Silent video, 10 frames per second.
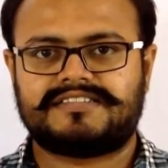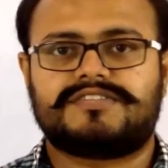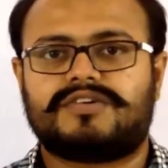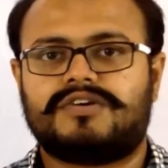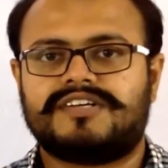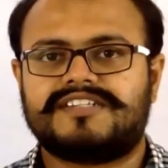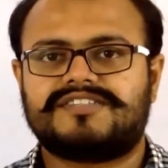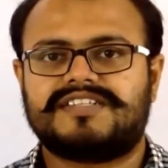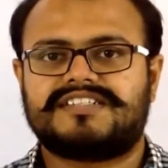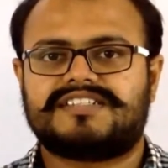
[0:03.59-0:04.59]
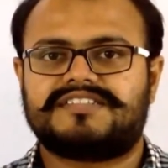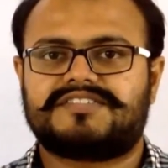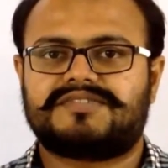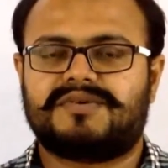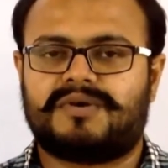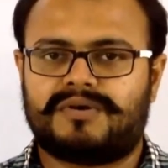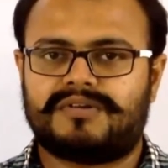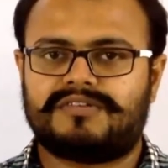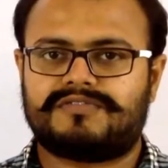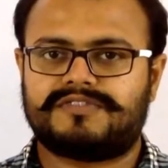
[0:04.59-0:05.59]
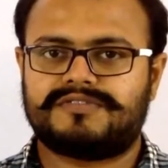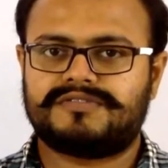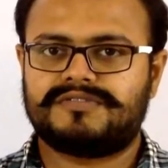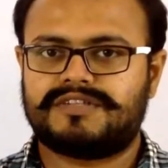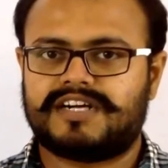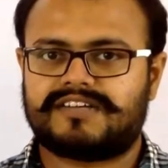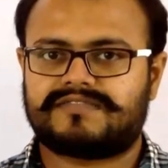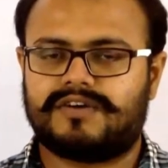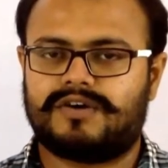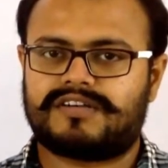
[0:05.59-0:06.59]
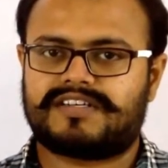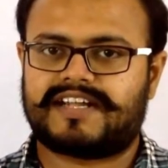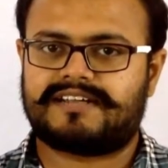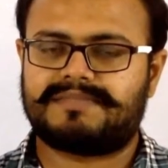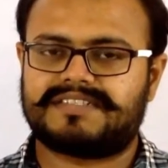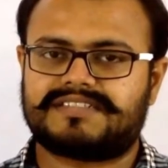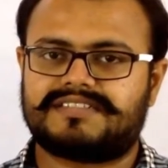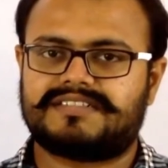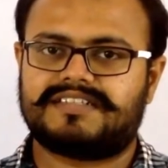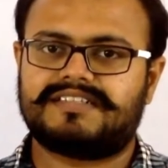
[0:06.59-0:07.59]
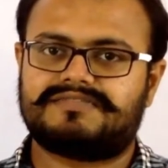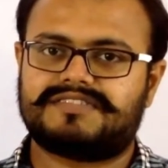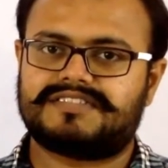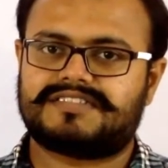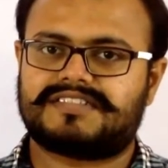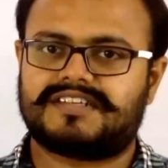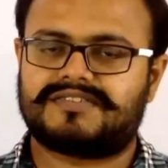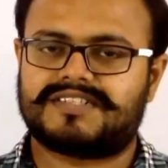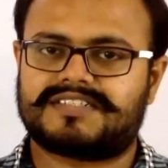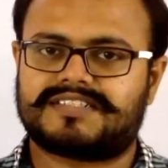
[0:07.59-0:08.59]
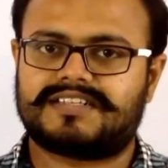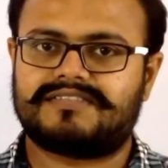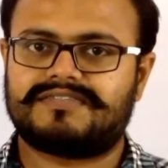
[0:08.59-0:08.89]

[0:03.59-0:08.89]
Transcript: So congratulations to all of you who have got admission in the first round itself.